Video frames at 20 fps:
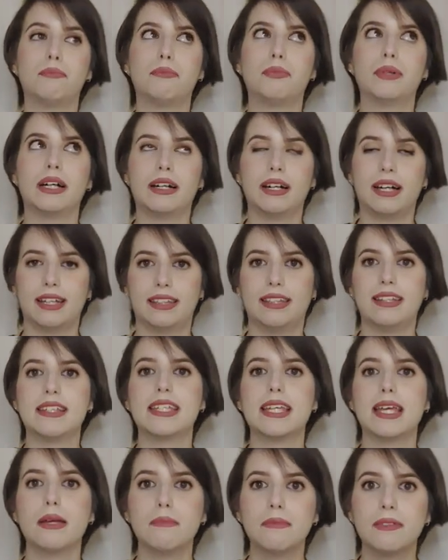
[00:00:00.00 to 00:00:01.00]
but at the
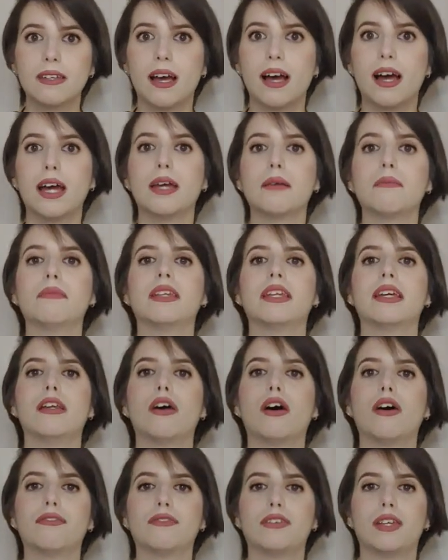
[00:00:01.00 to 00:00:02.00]
same time they
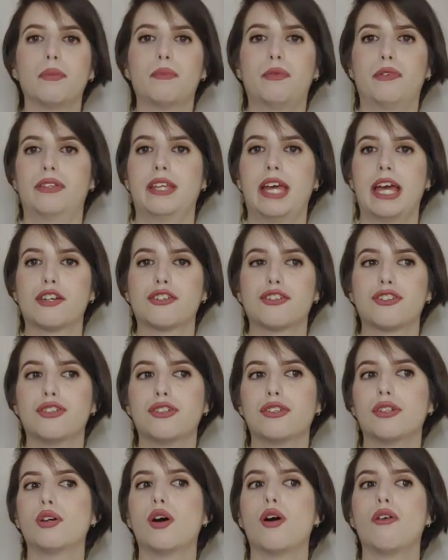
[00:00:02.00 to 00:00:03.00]
love the
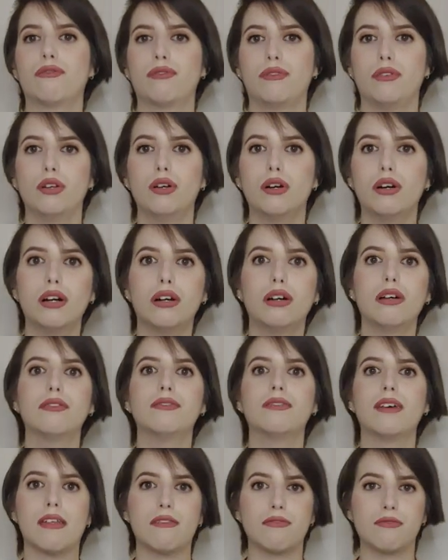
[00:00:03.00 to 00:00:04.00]
protection of
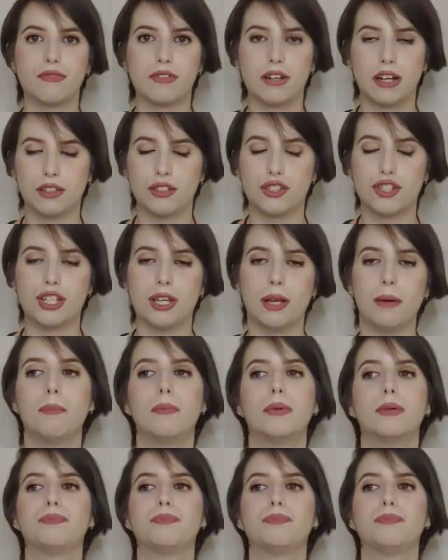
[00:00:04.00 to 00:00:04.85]
love and friendship.